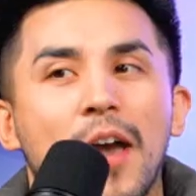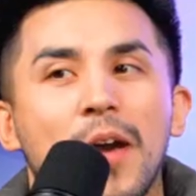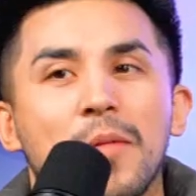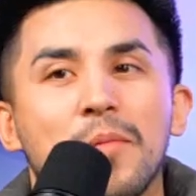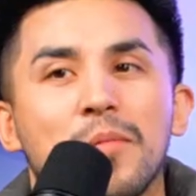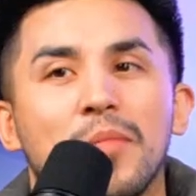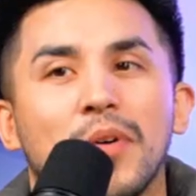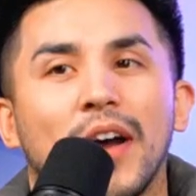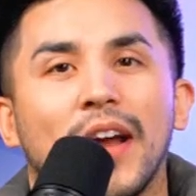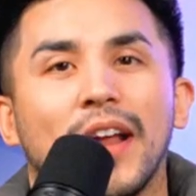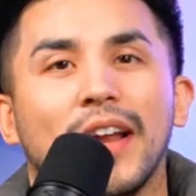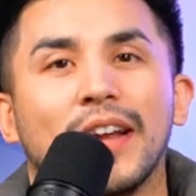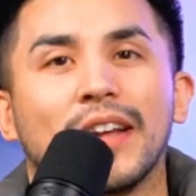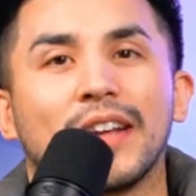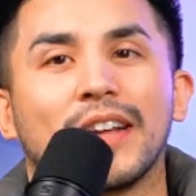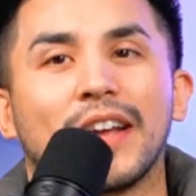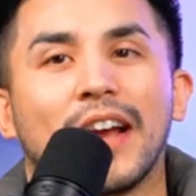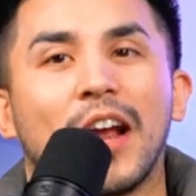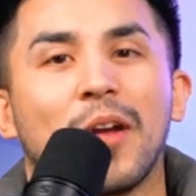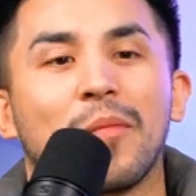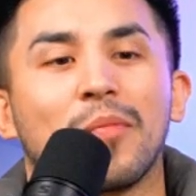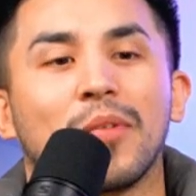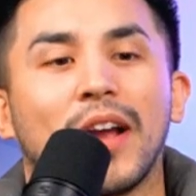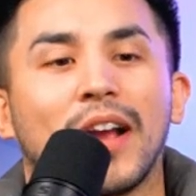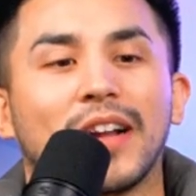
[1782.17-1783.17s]
But
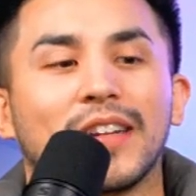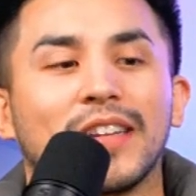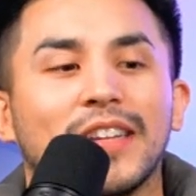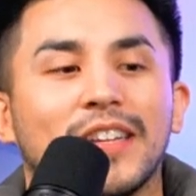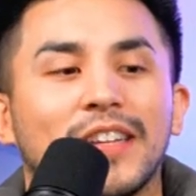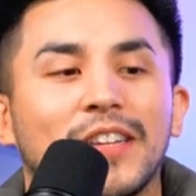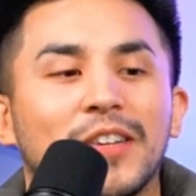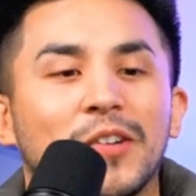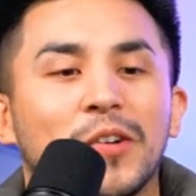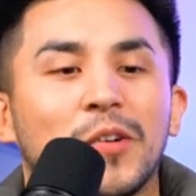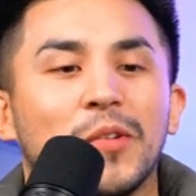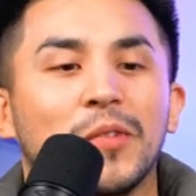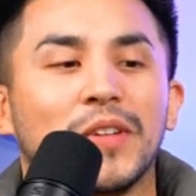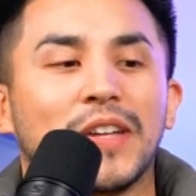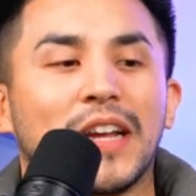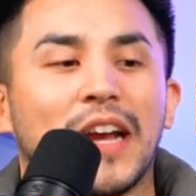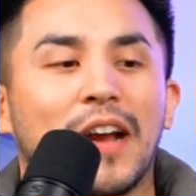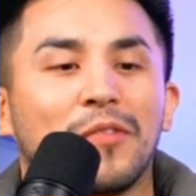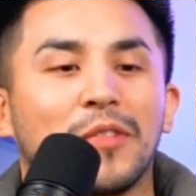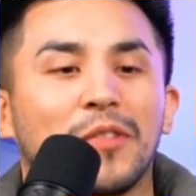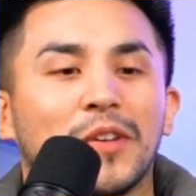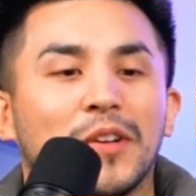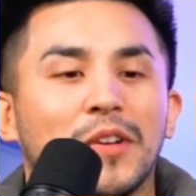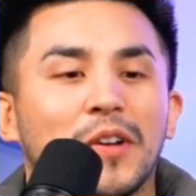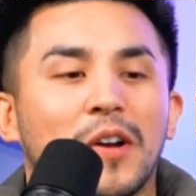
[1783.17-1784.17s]
chiropractic, you only
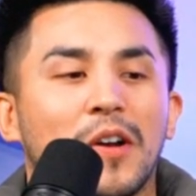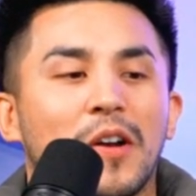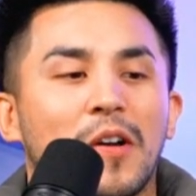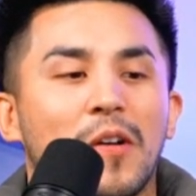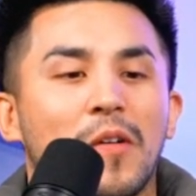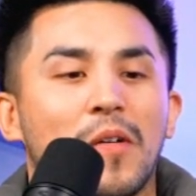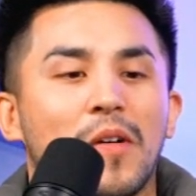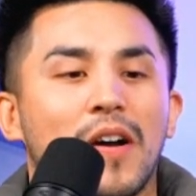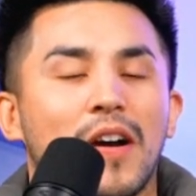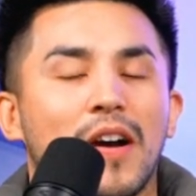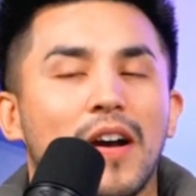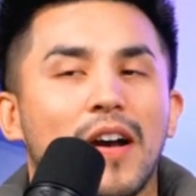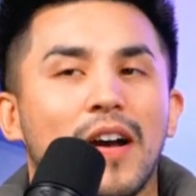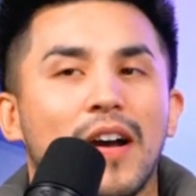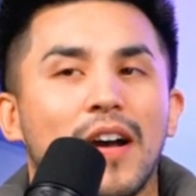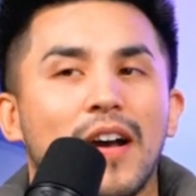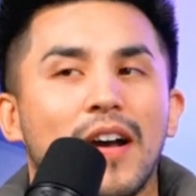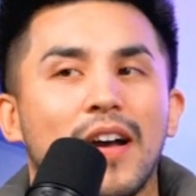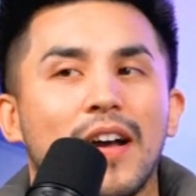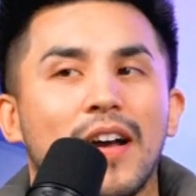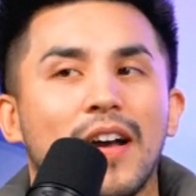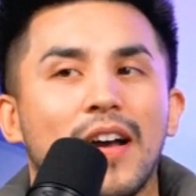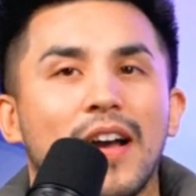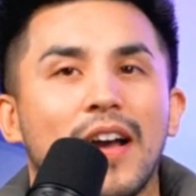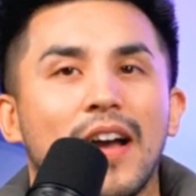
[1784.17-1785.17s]
have to go
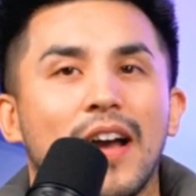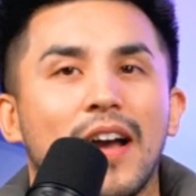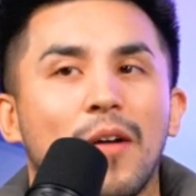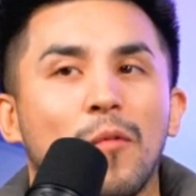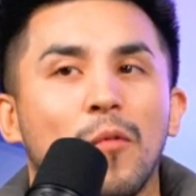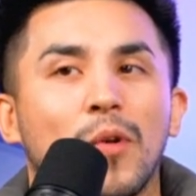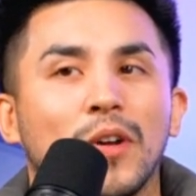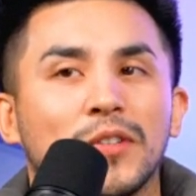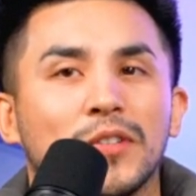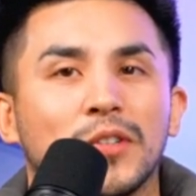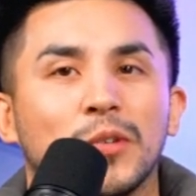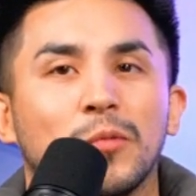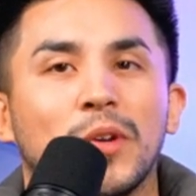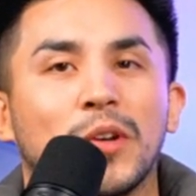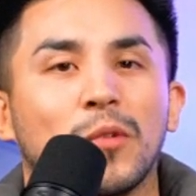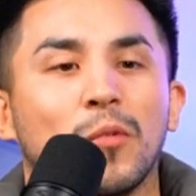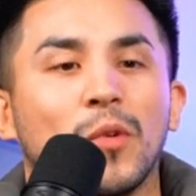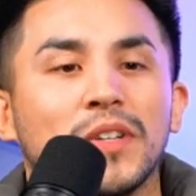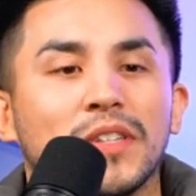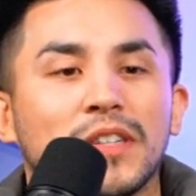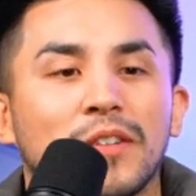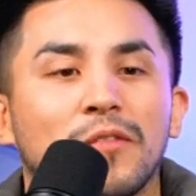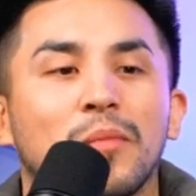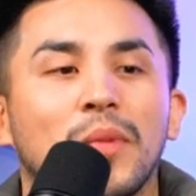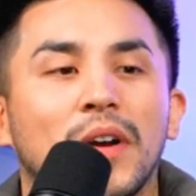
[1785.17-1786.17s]
once a week,
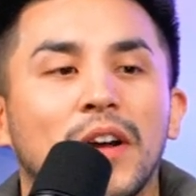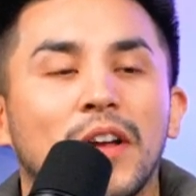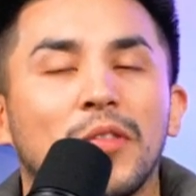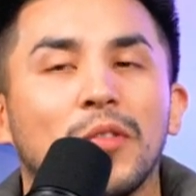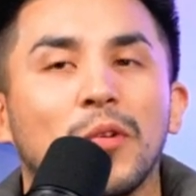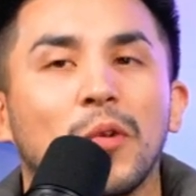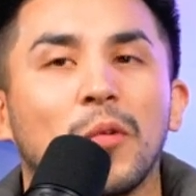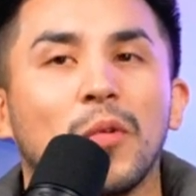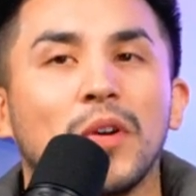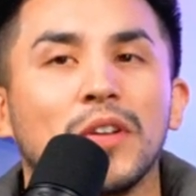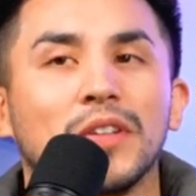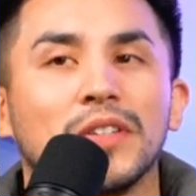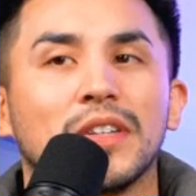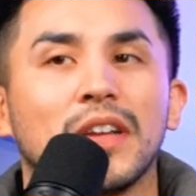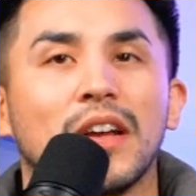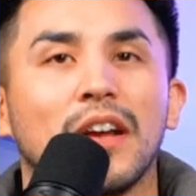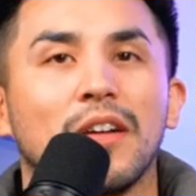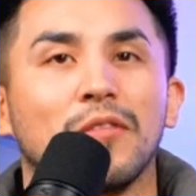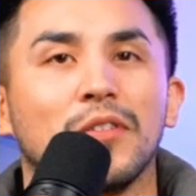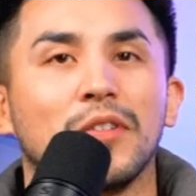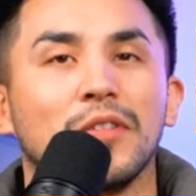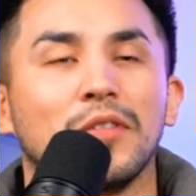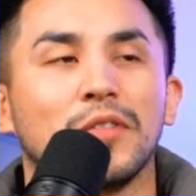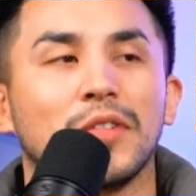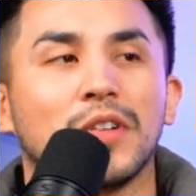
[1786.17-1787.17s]
once a month, or once
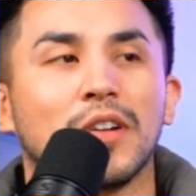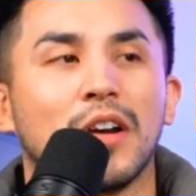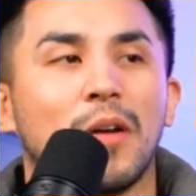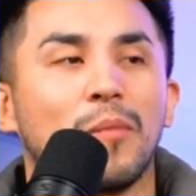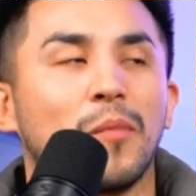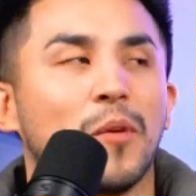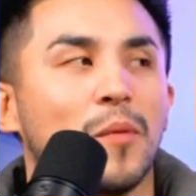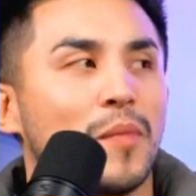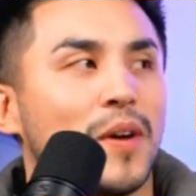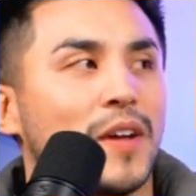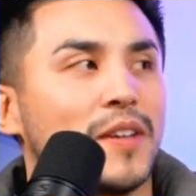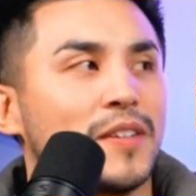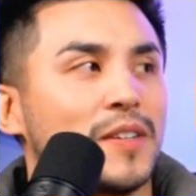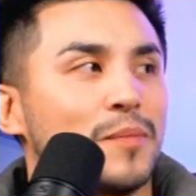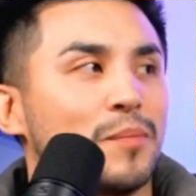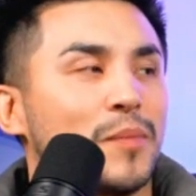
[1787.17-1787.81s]
every couple months.